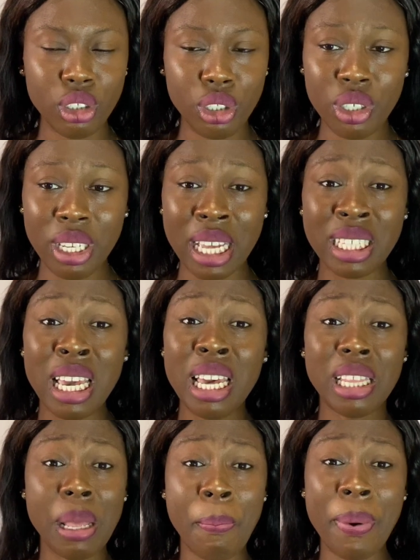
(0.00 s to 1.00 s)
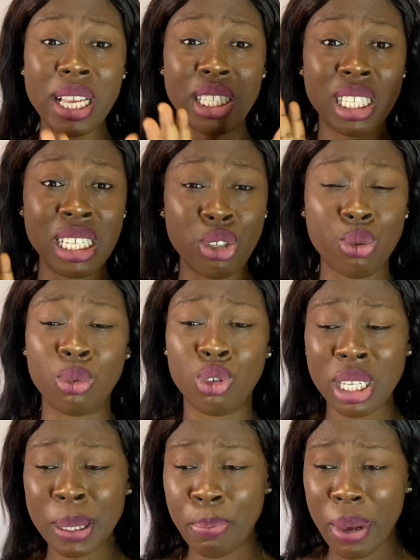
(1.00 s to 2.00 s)
you get? The best is to
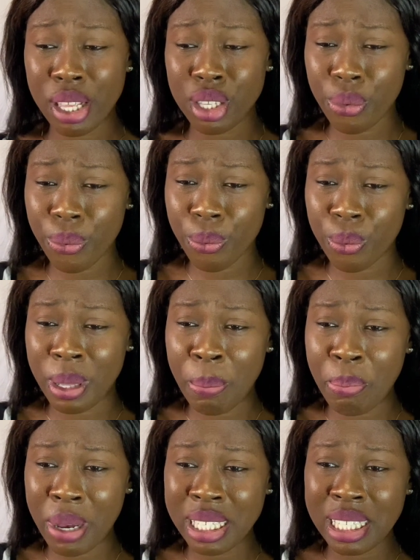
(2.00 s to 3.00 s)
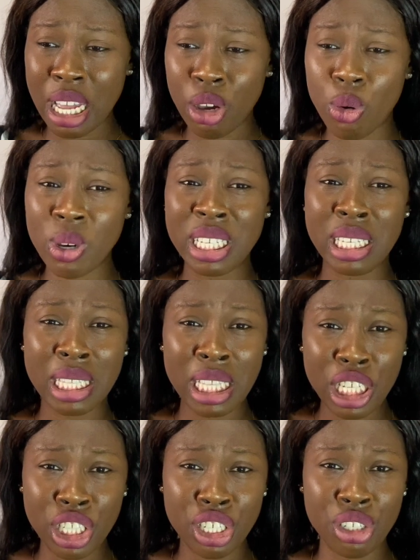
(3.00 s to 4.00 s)
just pass through the path that God is
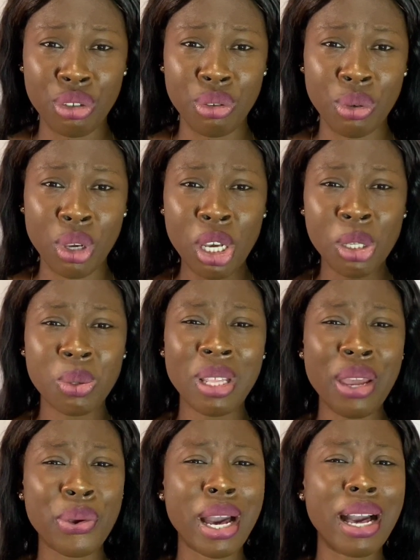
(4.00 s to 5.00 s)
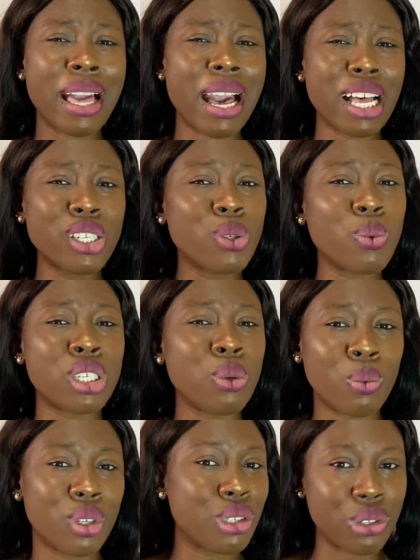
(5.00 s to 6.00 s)
leading you, so that you can catch what he
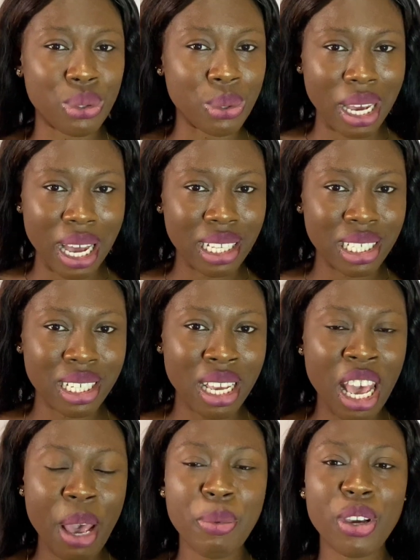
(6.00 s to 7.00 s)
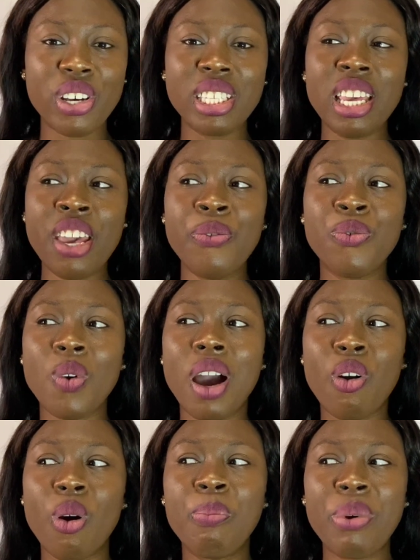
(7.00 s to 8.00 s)
wants you to catch. Because if you
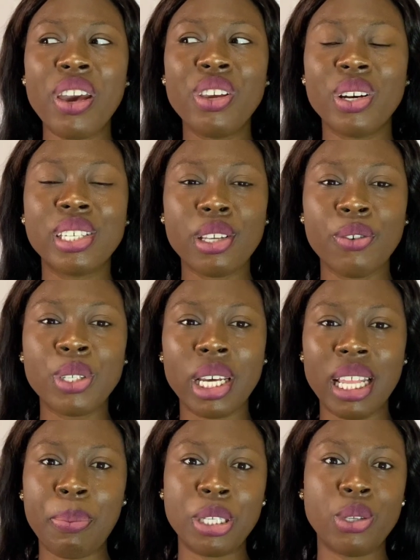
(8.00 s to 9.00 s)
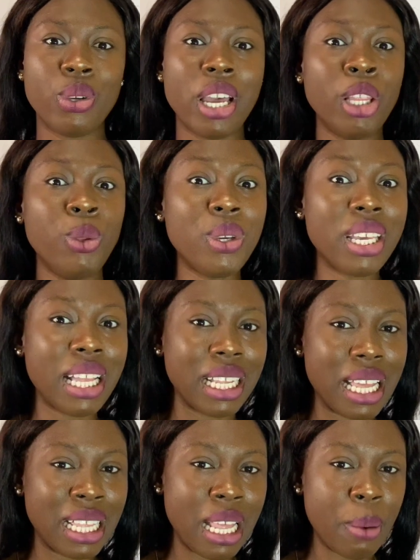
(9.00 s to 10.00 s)
are comparing yourself to another person, you are looking
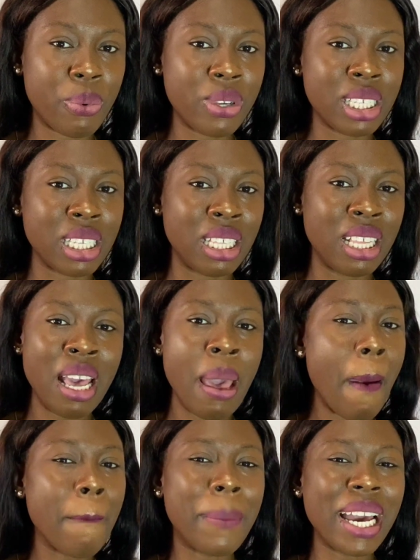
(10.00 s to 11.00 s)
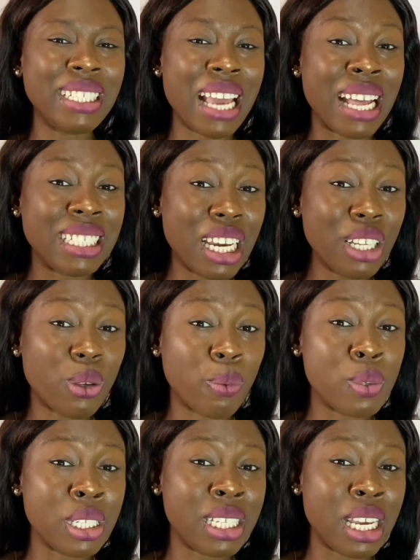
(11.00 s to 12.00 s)
at another person, but at the end of
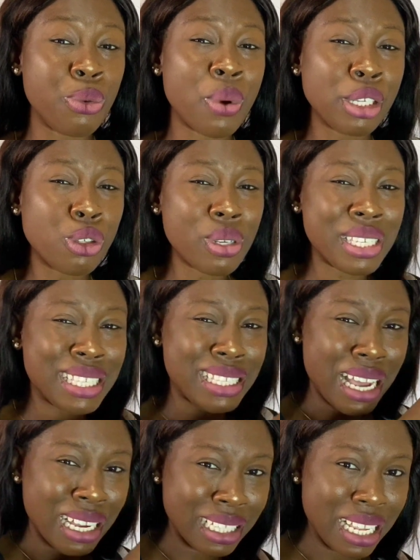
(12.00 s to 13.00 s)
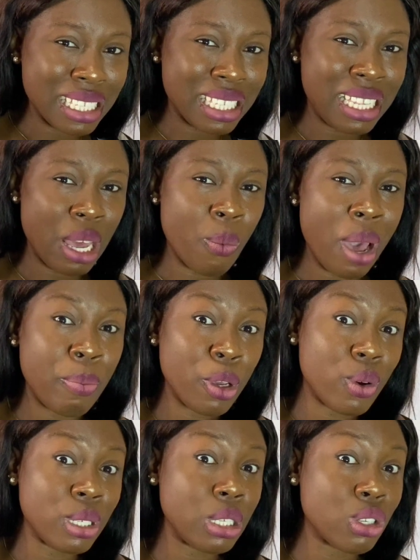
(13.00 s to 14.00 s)
the day, you are just stagnant there. Why?
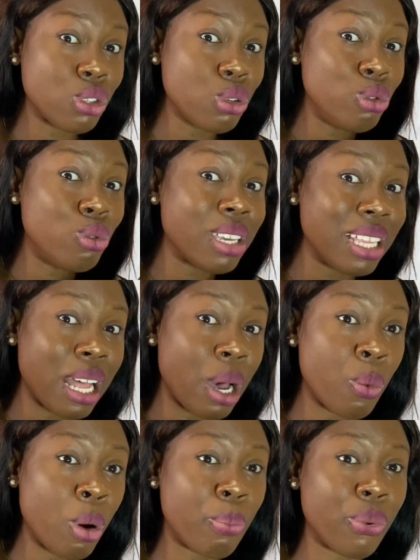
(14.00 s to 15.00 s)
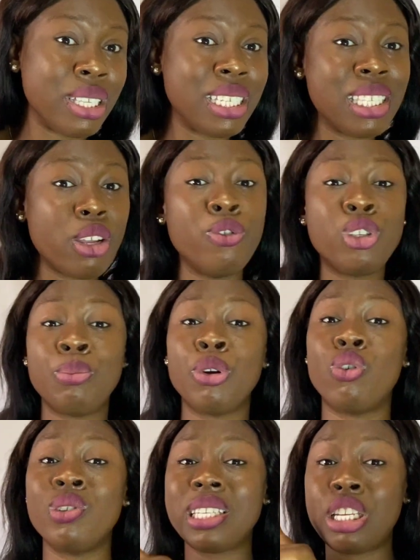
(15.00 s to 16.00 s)
Because you're still looking at one point instead of you to be
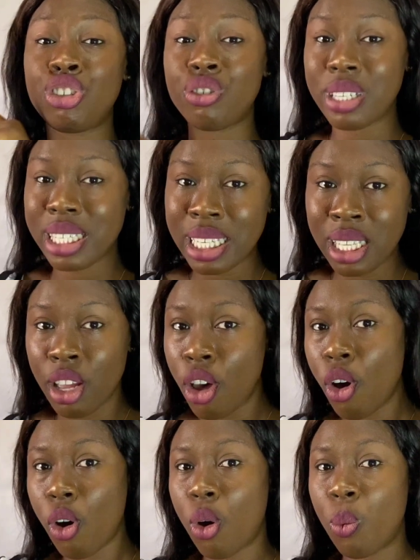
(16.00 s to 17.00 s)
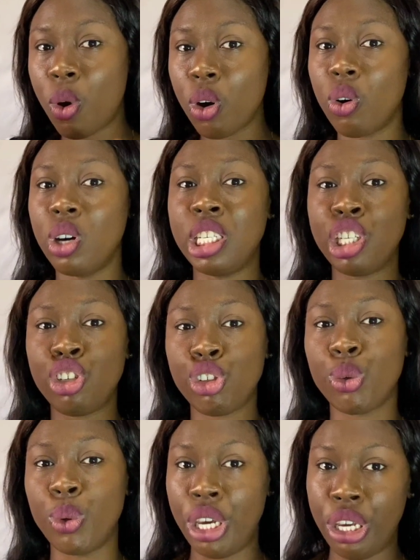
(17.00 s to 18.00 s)
concentrating on what God is
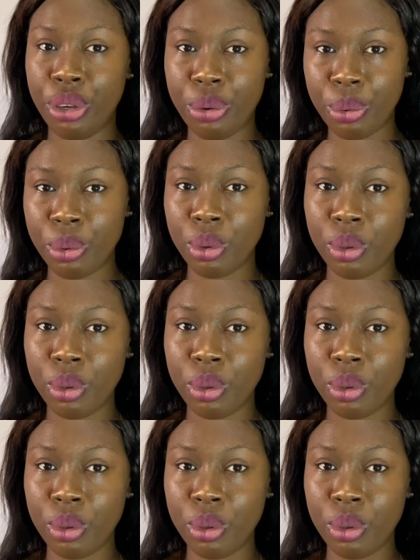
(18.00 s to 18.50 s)
showing you.